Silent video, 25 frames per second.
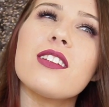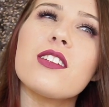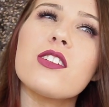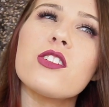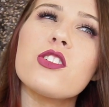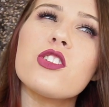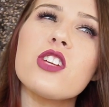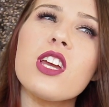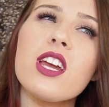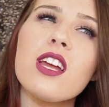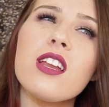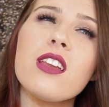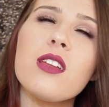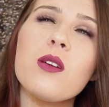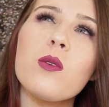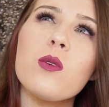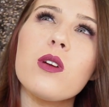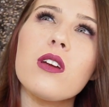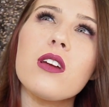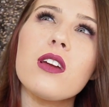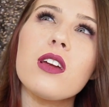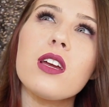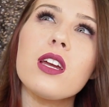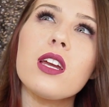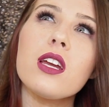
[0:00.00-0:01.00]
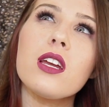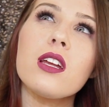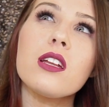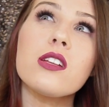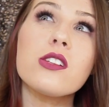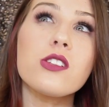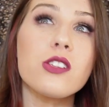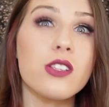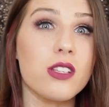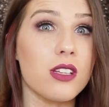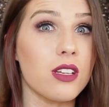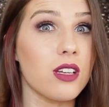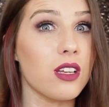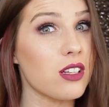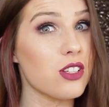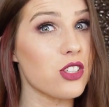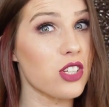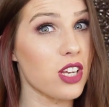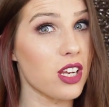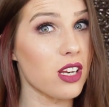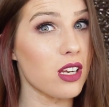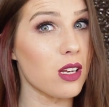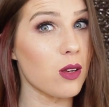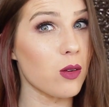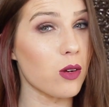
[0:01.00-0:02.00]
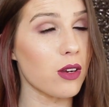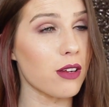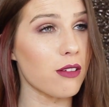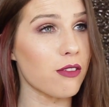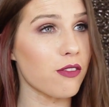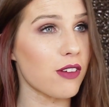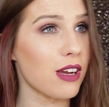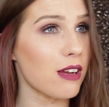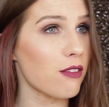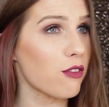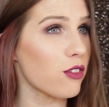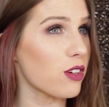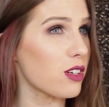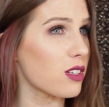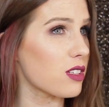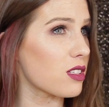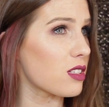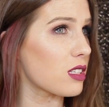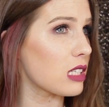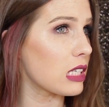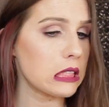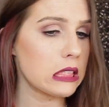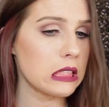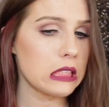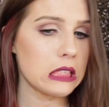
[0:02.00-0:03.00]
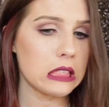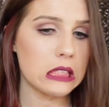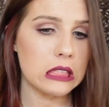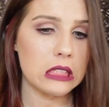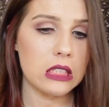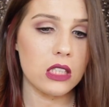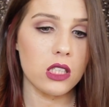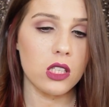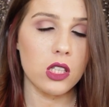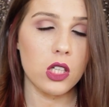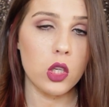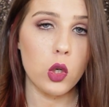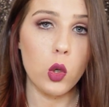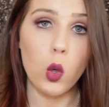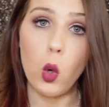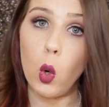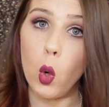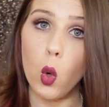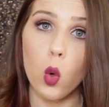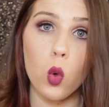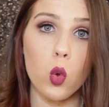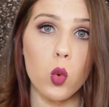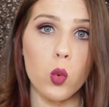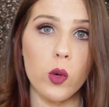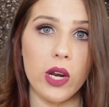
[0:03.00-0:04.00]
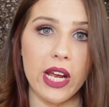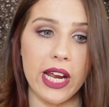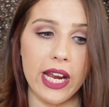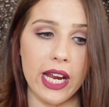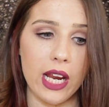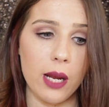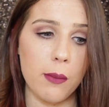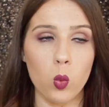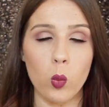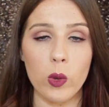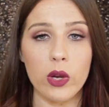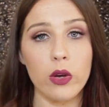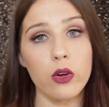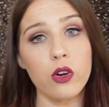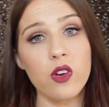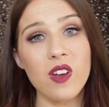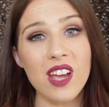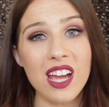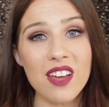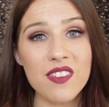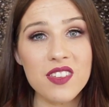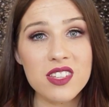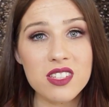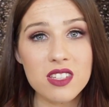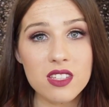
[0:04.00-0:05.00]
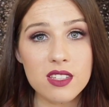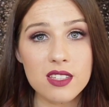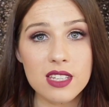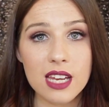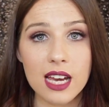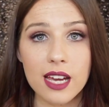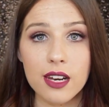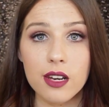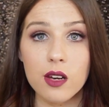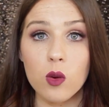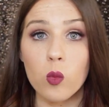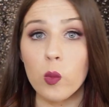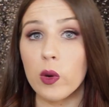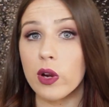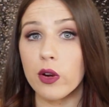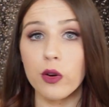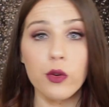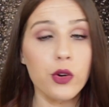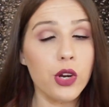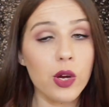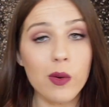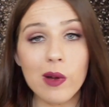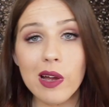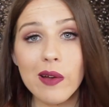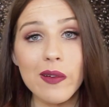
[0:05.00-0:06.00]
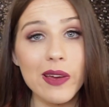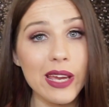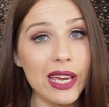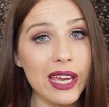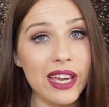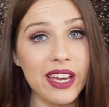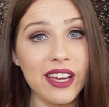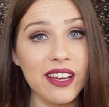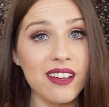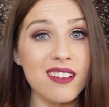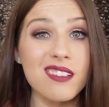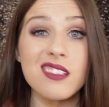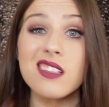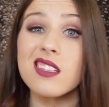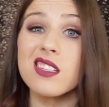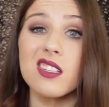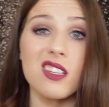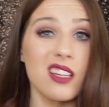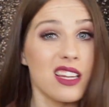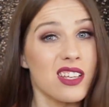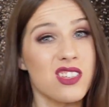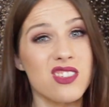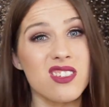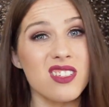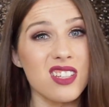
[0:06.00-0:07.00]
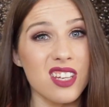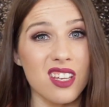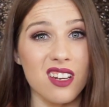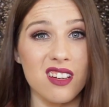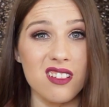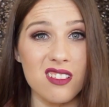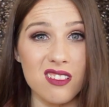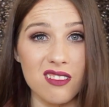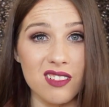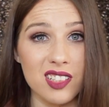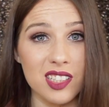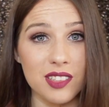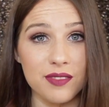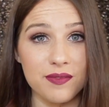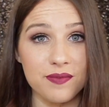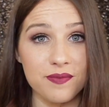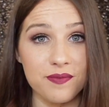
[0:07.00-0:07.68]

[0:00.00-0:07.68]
January favourites. Oh damn, we all know how this is done, we all know why we're here, so let's just get into it.